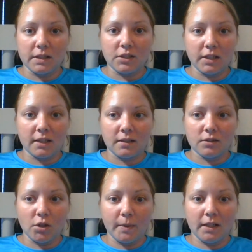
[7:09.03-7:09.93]
He
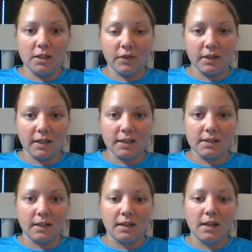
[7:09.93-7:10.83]
checked so many different
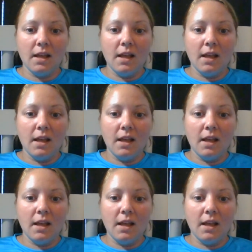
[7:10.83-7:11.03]
things, and